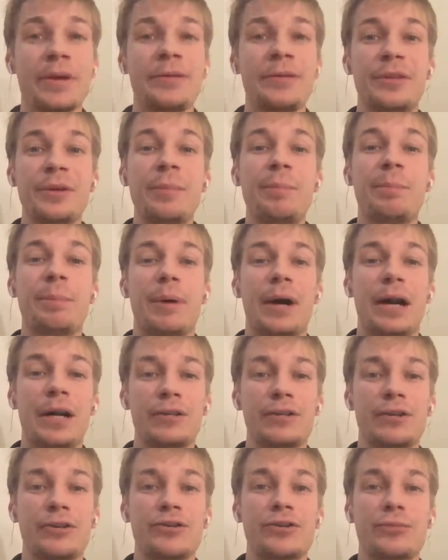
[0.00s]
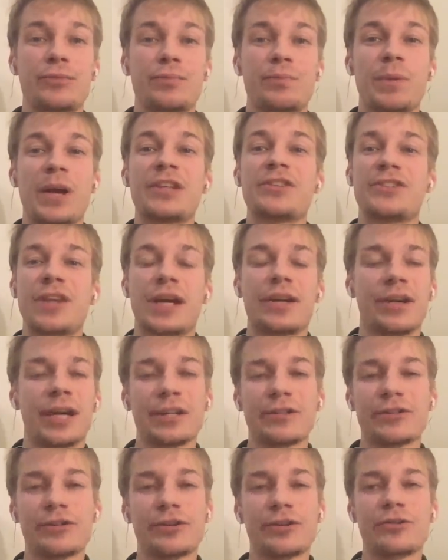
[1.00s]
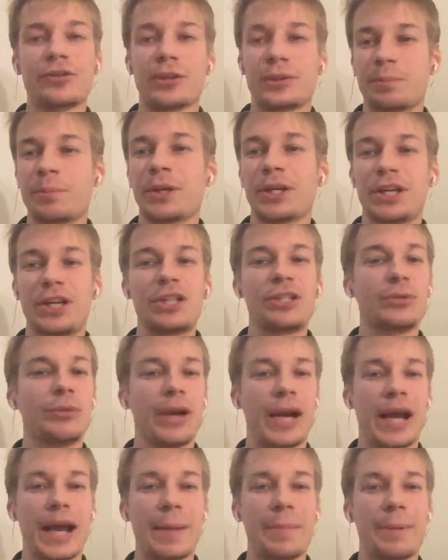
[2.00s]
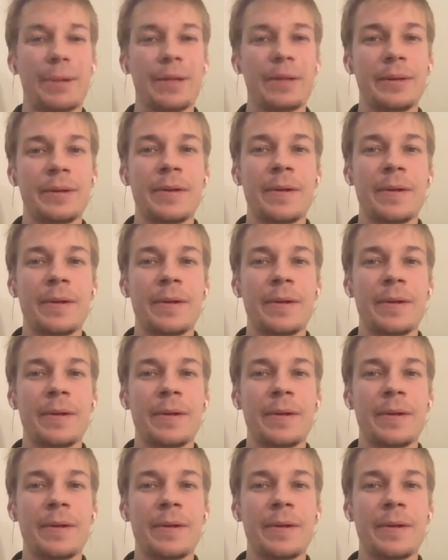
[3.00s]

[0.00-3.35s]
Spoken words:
The partners and directors at McKinsey were happy.